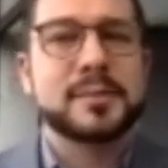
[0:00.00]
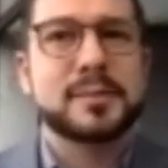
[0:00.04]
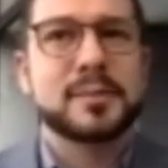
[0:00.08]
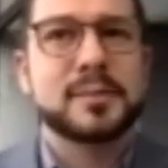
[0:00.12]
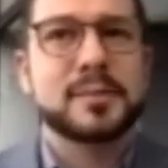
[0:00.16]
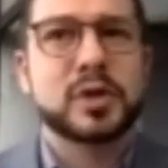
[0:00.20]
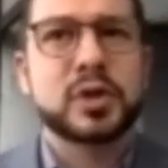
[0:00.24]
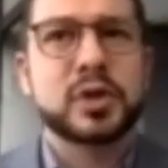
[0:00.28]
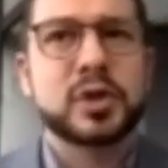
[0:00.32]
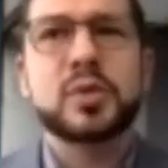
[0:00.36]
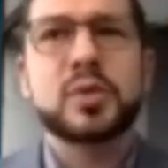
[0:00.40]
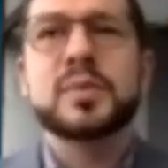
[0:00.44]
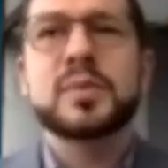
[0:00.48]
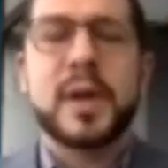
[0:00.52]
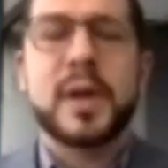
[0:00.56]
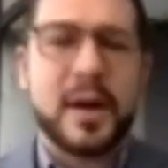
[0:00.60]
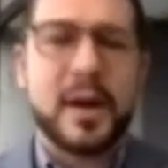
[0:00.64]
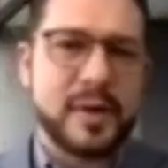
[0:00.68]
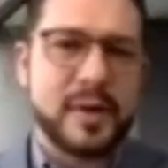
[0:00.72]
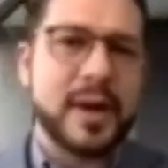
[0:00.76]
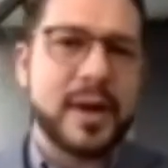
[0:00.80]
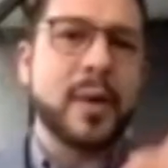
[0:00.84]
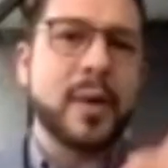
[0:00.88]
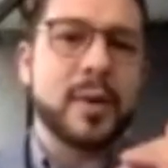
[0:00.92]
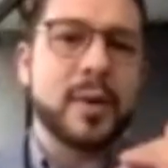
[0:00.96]
So
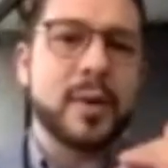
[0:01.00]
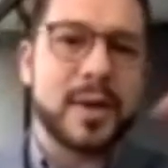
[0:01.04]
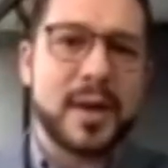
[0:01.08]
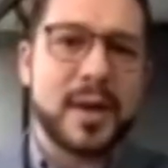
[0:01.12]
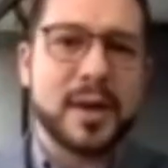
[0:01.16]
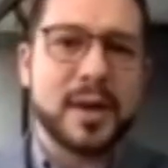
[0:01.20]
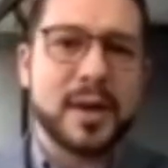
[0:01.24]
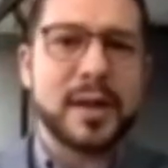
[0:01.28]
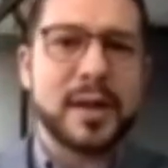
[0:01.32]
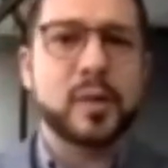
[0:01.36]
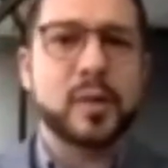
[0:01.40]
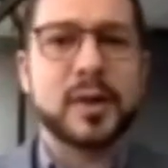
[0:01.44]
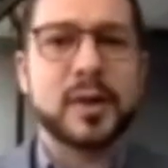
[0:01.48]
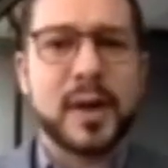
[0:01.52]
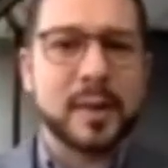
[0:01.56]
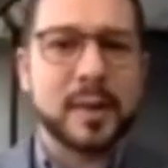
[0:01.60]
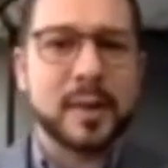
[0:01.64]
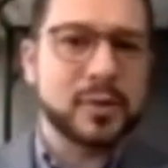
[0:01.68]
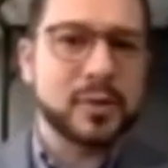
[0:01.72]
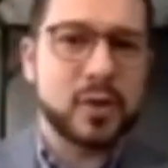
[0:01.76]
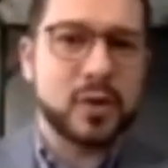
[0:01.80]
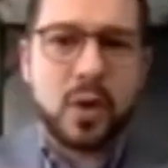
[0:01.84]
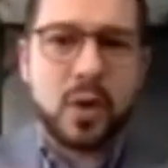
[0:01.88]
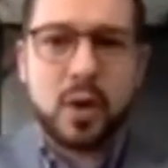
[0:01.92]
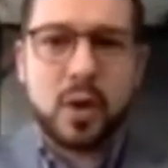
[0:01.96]
every now and then he would come
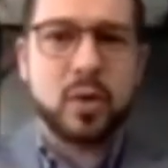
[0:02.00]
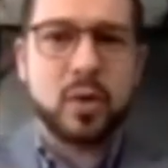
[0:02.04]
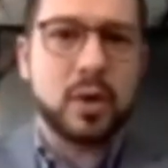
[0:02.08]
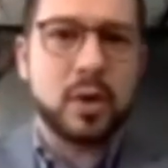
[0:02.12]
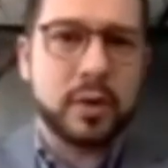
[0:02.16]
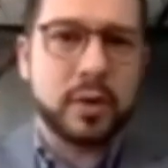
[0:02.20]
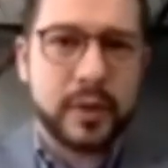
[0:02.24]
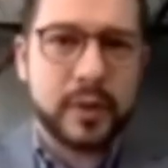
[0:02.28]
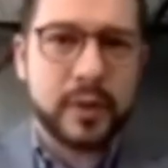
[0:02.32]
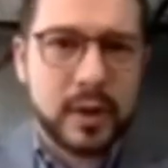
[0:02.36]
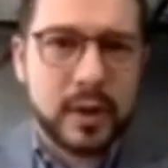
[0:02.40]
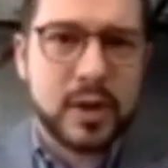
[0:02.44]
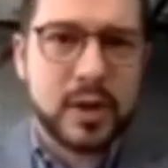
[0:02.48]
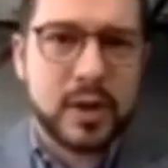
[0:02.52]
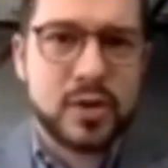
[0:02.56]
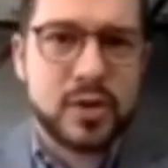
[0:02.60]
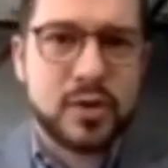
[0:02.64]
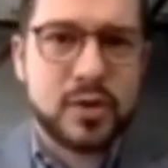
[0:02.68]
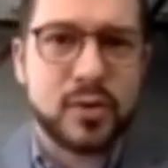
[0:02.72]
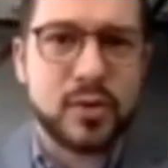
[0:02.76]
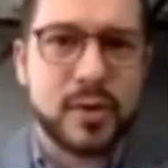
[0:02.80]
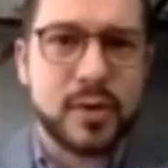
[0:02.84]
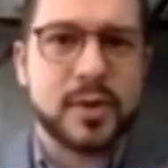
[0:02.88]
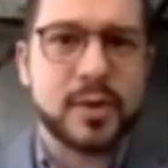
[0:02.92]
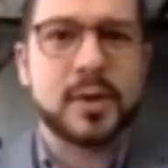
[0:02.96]
to the local village
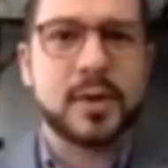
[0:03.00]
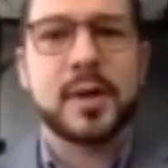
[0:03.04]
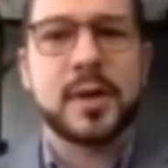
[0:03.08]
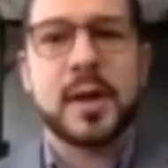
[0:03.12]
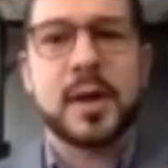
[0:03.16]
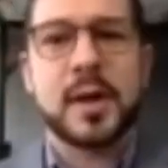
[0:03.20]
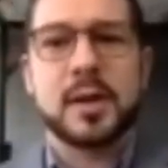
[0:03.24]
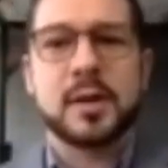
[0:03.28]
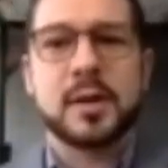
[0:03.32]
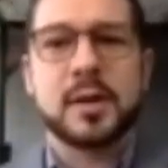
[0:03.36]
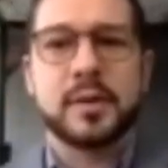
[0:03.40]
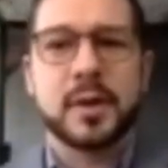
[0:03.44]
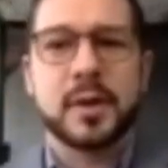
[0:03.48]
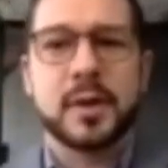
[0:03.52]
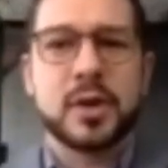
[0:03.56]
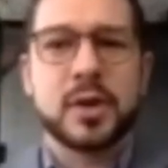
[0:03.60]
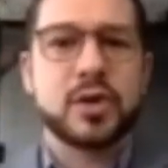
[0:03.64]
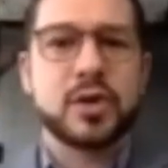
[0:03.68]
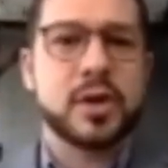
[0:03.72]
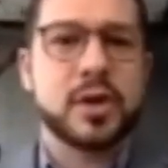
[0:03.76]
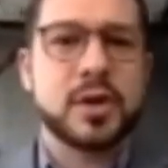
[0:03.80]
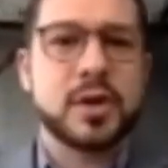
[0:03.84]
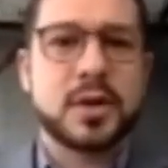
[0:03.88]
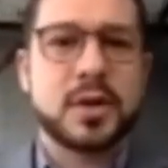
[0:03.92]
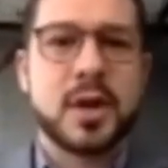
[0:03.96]
to entertain the
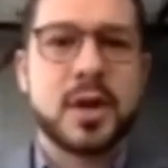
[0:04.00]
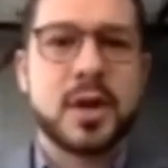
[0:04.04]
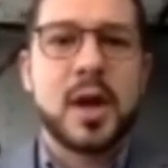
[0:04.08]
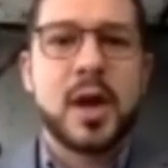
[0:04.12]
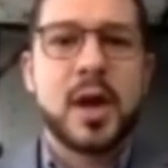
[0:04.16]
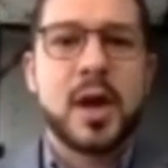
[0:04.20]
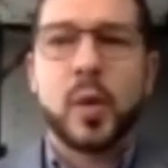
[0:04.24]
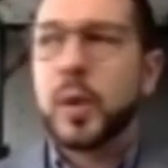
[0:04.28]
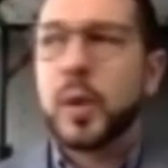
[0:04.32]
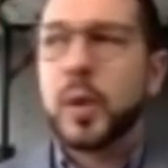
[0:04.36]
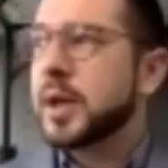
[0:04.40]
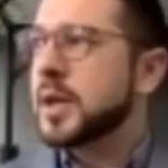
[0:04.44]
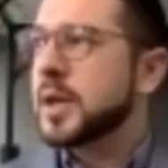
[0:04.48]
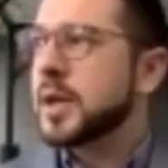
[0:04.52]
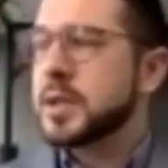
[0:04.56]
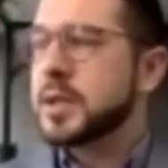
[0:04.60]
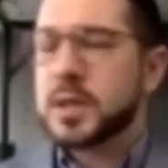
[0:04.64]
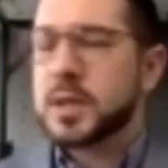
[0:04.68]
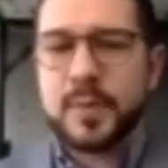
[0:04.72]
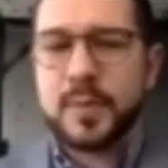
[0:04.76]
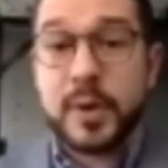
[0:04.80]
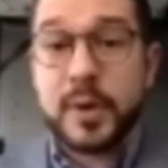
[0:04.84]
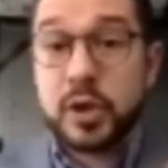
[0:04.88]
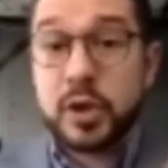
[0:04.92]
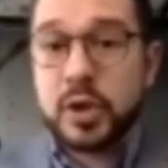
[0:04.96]
villagers with his
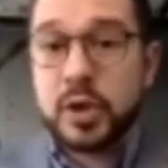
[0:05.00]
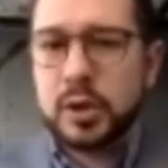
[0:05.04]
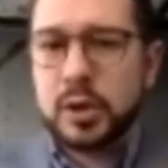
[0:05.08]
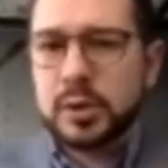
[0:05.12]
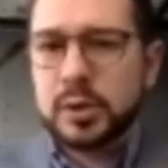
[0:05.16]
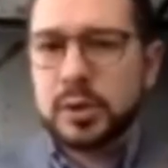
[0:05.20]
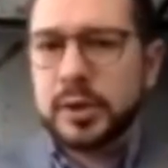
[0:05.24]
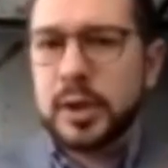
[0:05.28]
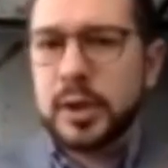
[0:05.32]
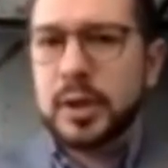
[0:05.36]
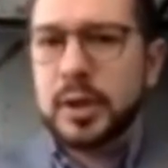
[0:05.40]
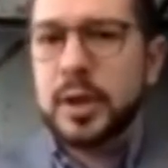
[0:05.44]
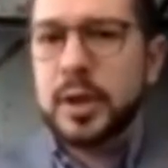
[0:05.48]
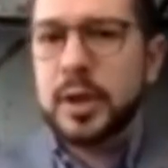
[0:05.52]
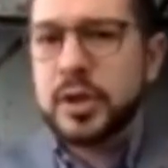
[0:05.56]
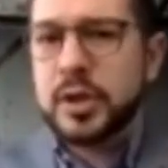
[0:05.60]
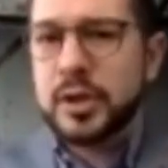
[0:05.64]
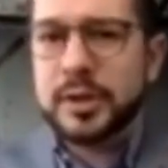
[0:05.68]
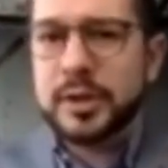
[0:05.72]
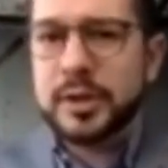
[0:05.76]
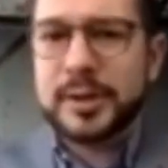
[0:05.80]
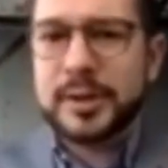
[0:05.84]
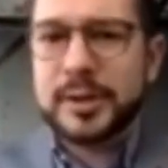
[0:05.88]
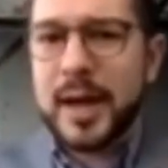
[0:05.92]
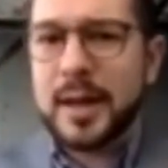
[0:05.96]
special knowledge
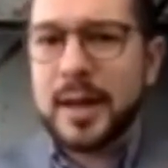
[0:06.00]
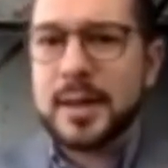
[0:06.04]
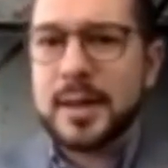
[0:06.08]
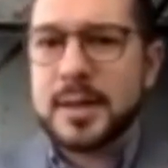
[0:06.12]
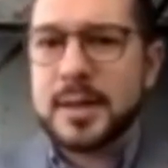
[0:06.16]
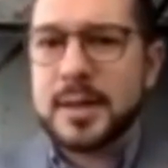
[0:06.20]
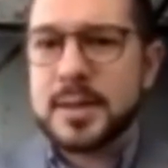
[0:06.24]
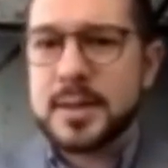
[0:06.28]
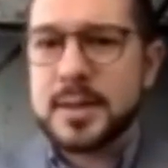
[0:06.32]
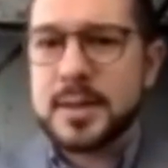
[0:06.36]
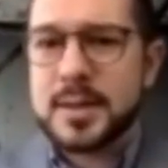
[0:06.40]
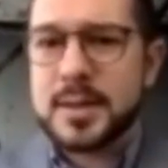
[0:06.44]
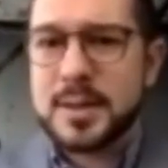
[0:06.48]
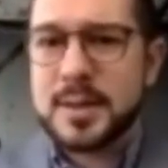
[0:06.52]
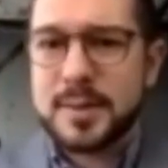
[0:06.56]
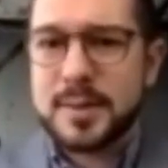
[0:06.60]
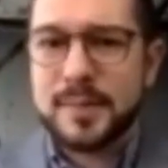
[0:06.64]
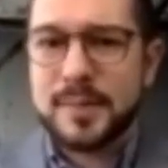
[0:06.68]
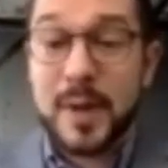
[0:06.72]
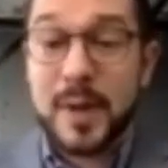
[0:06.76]
and talents.